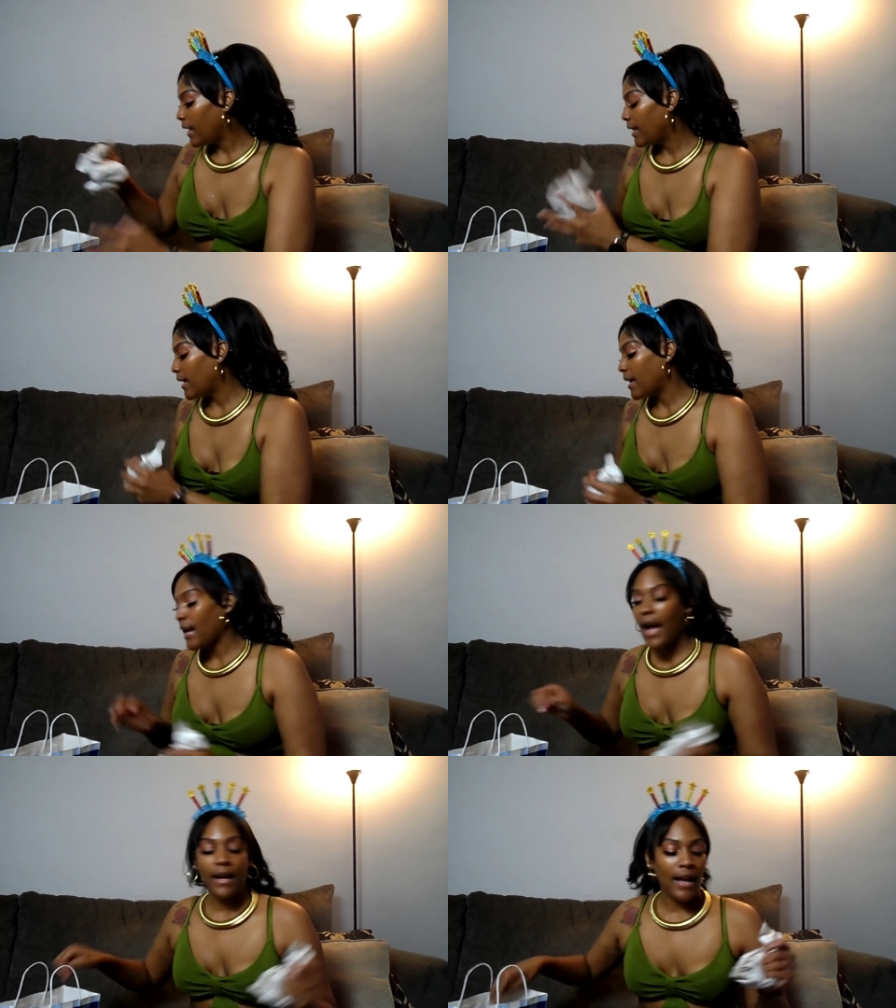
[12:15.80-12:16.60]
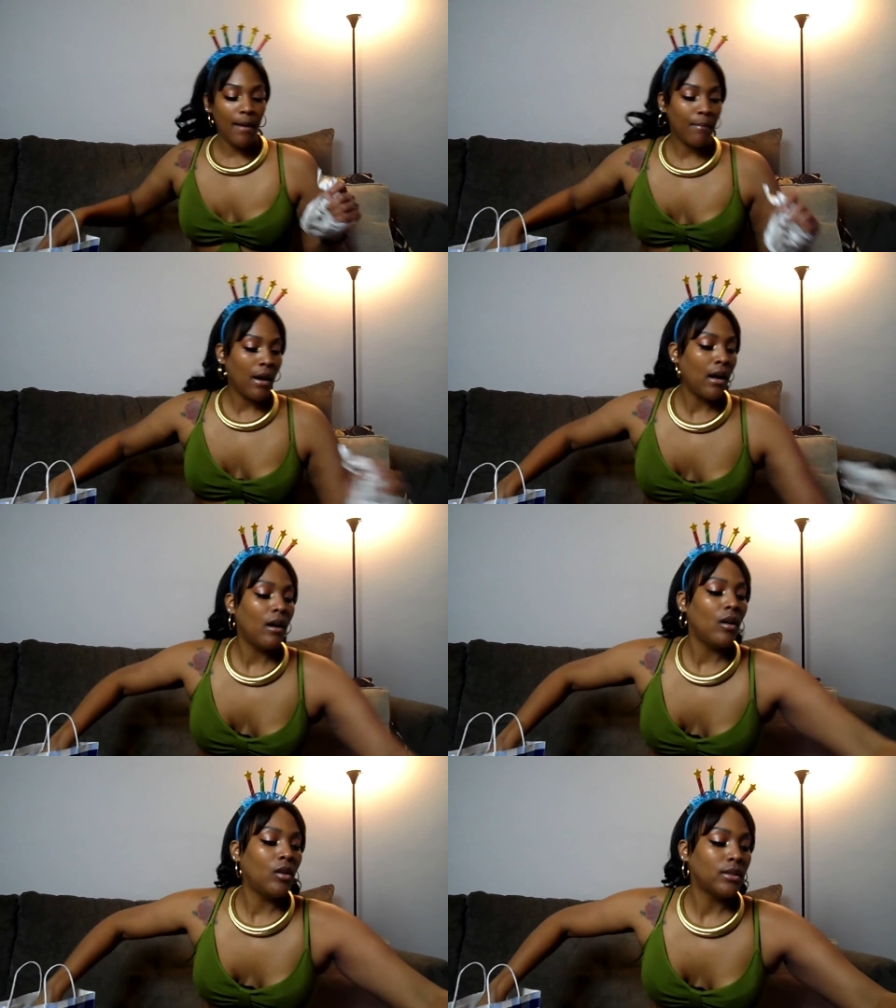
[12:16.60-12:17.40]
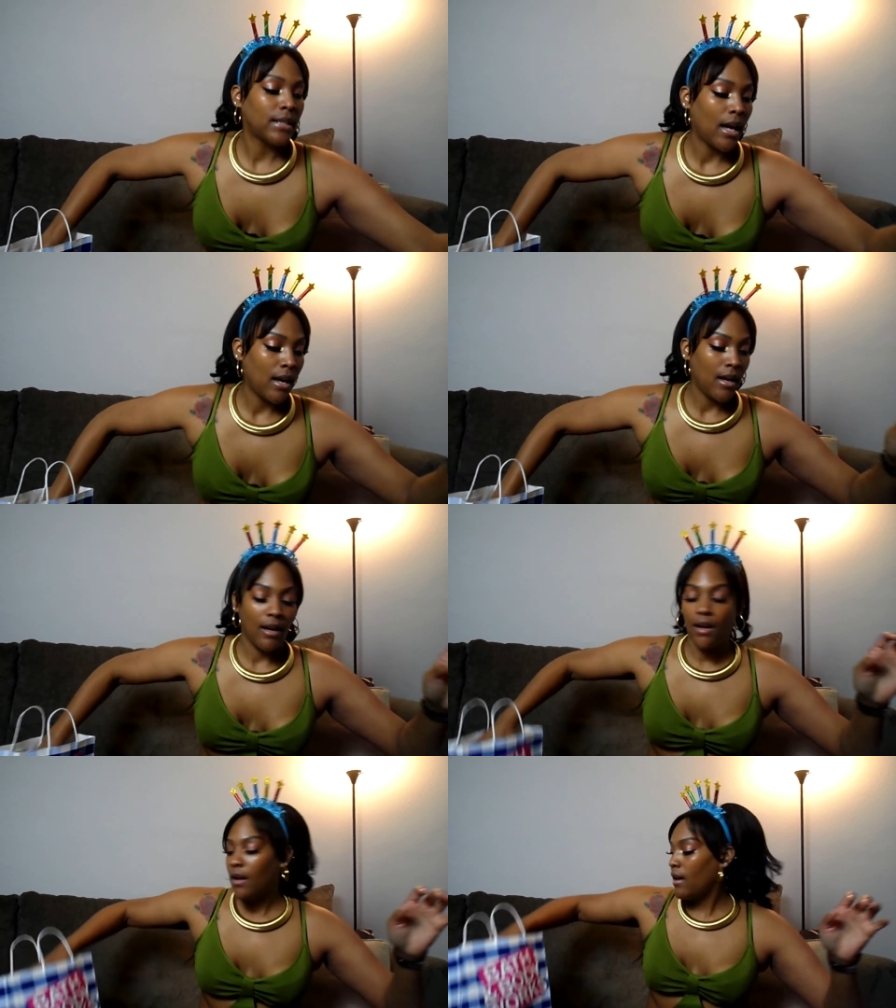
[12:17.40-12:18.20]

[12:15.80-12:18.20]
And then I got my Ulta